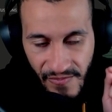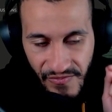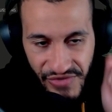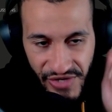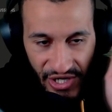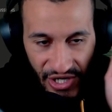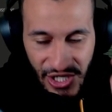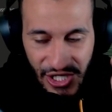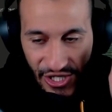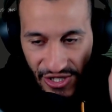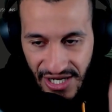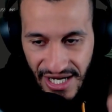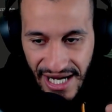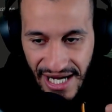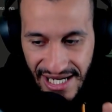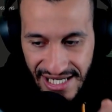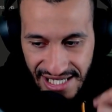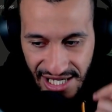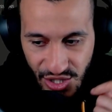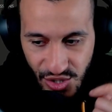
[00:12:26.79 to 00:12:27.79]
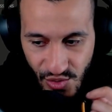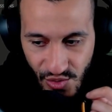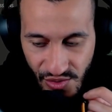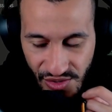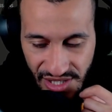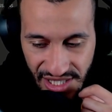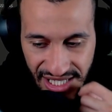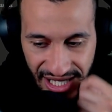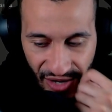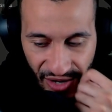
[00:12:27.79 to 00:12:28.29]
these are the guys that you would
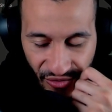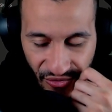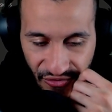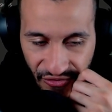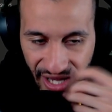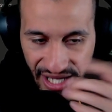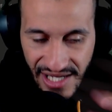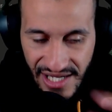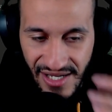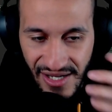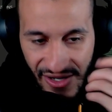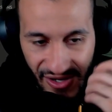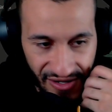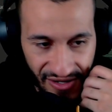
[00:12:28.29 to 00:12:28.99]
fake,